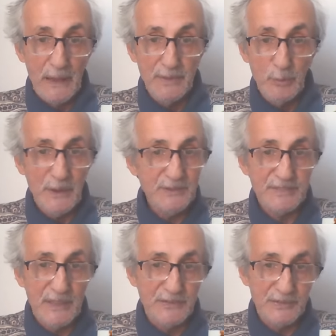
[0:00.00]
The West
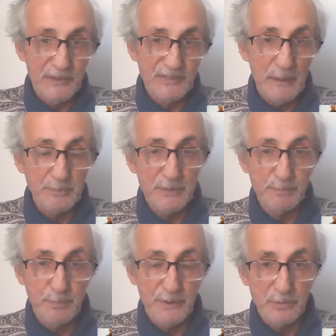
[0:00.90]
doesn't accept it,
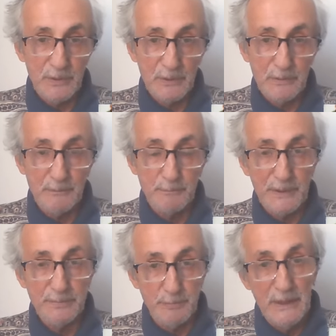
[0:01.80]

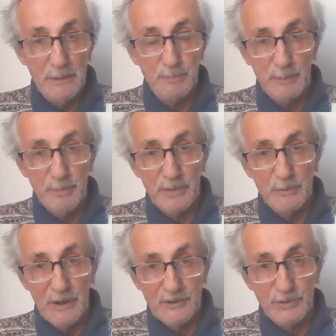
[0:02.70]
but many people in
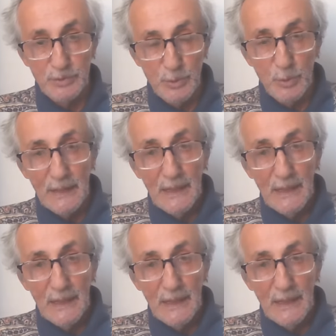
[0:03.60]
Russia do,